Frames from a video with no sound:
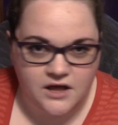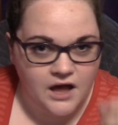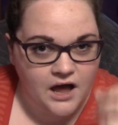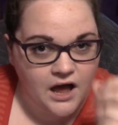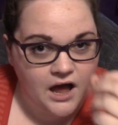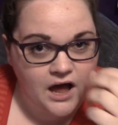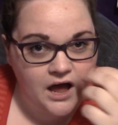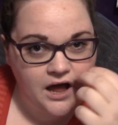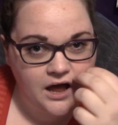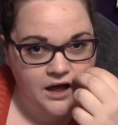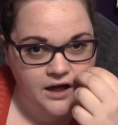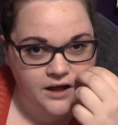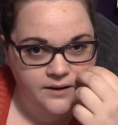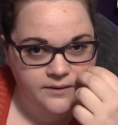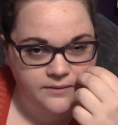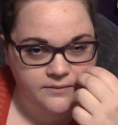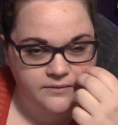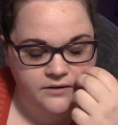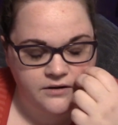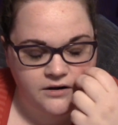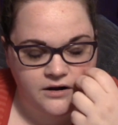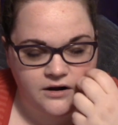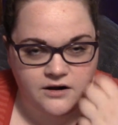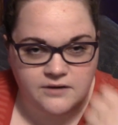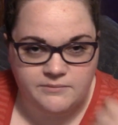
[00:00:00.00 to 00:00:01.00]
on
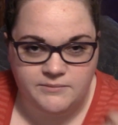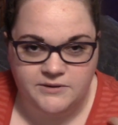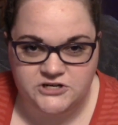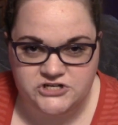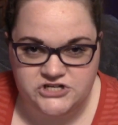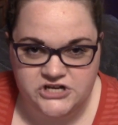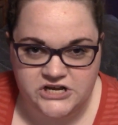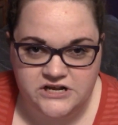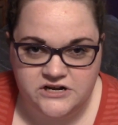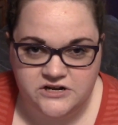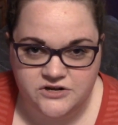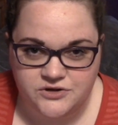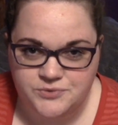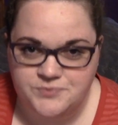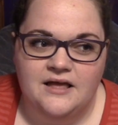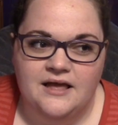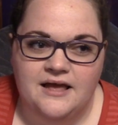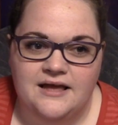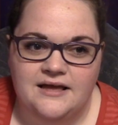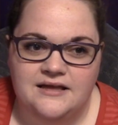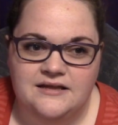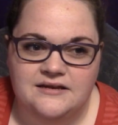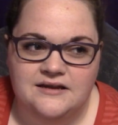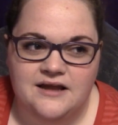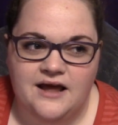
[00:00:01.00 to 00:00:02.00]
my channel.
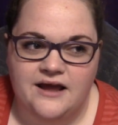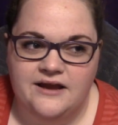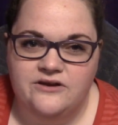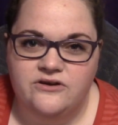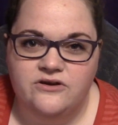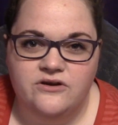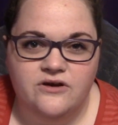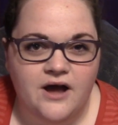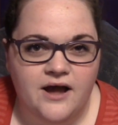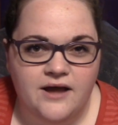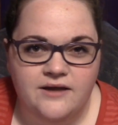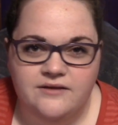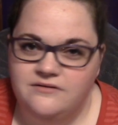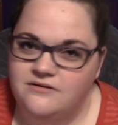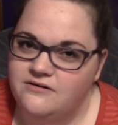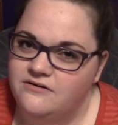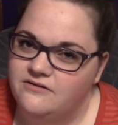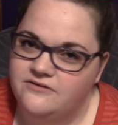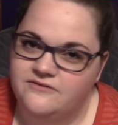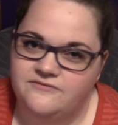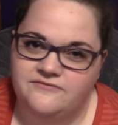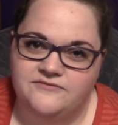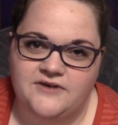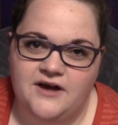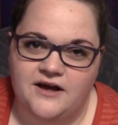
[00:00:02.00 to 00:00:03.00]
And I know
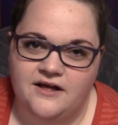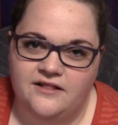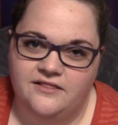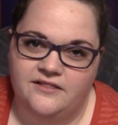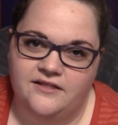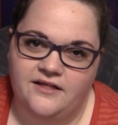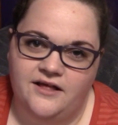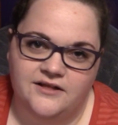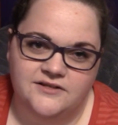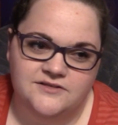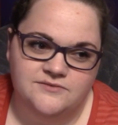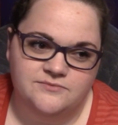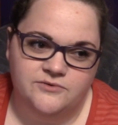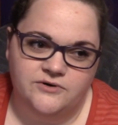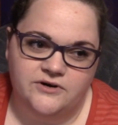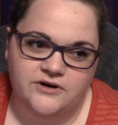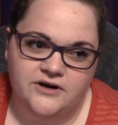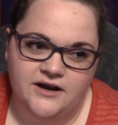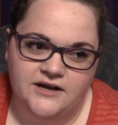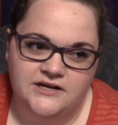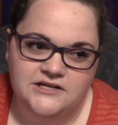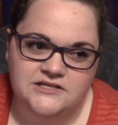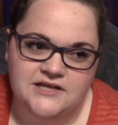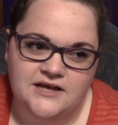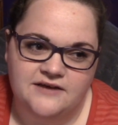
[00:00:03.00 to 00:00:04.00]
they've got lots more.
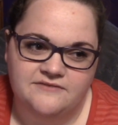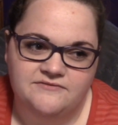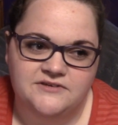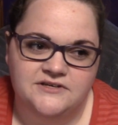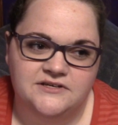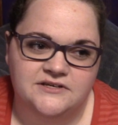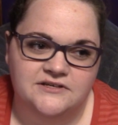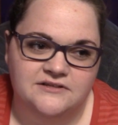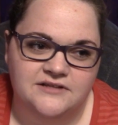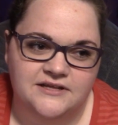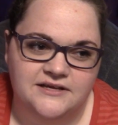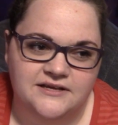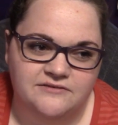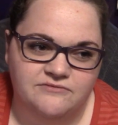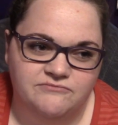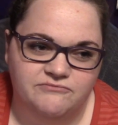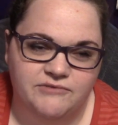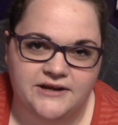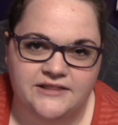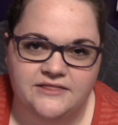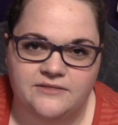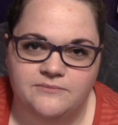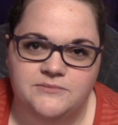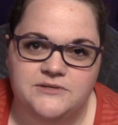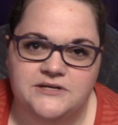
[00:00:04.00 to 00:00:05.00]
I just have to like
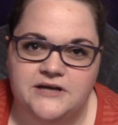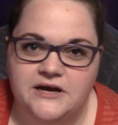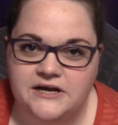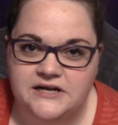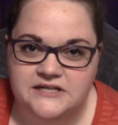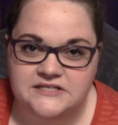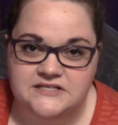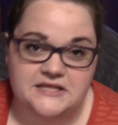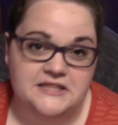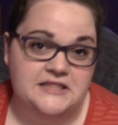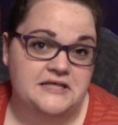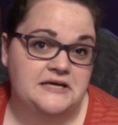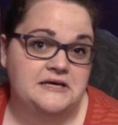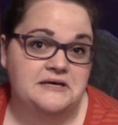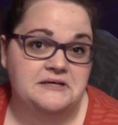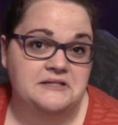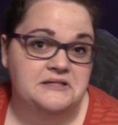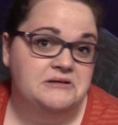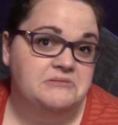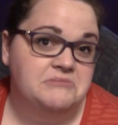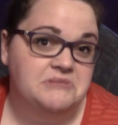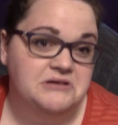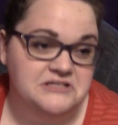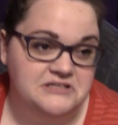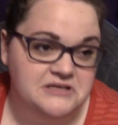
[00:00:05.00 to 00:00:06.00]
write them down as I think of
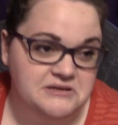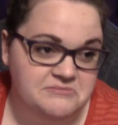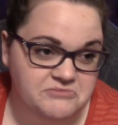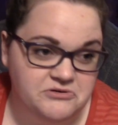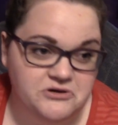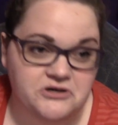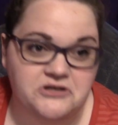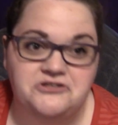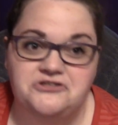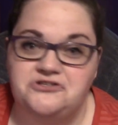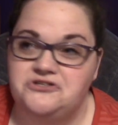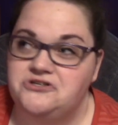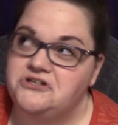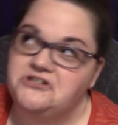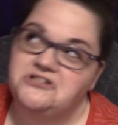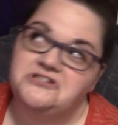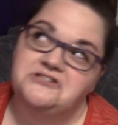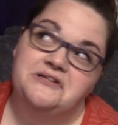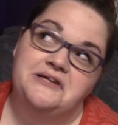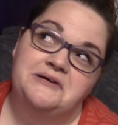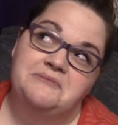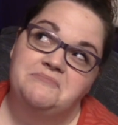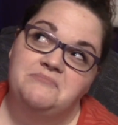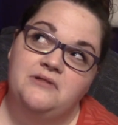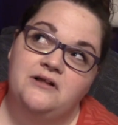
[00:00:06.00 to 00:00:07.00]
them, because I'm pretty sure I just
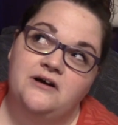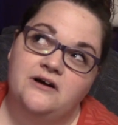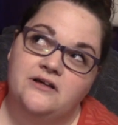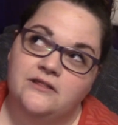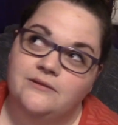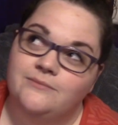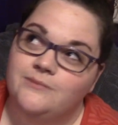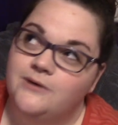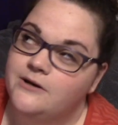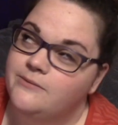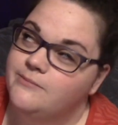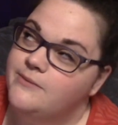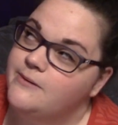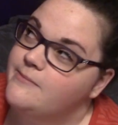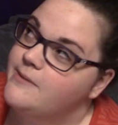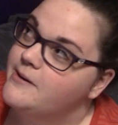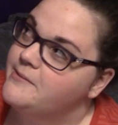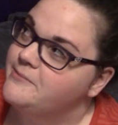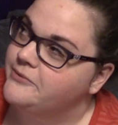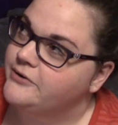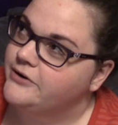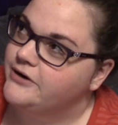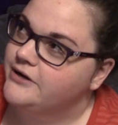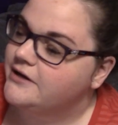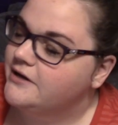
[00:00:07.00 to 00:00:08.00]
like block them out of my
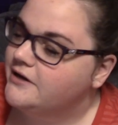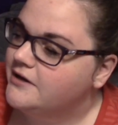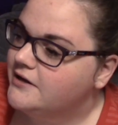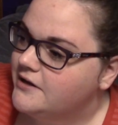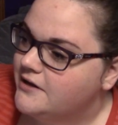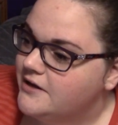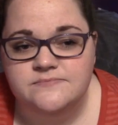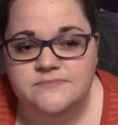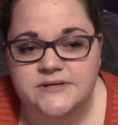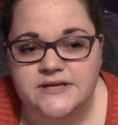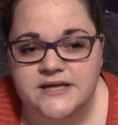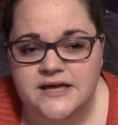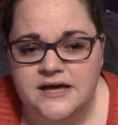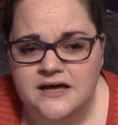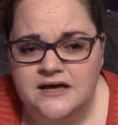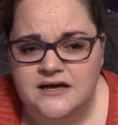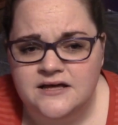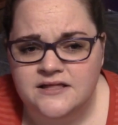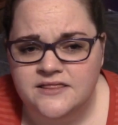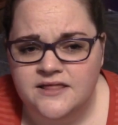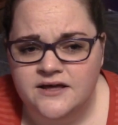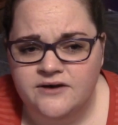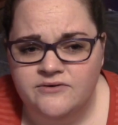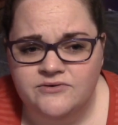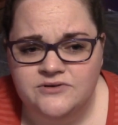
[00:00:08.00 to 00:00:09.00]
memory. But yeah,
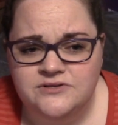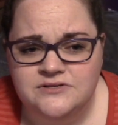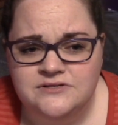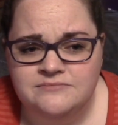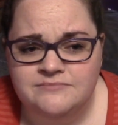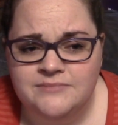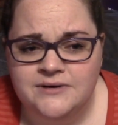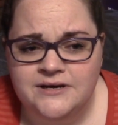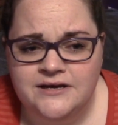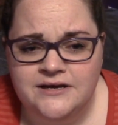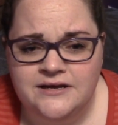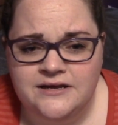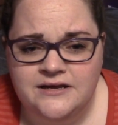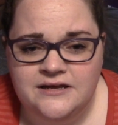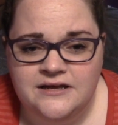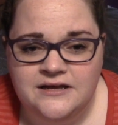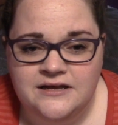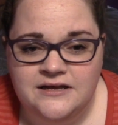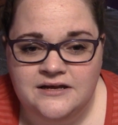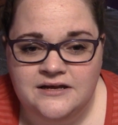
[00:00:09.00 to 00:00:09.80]
that was my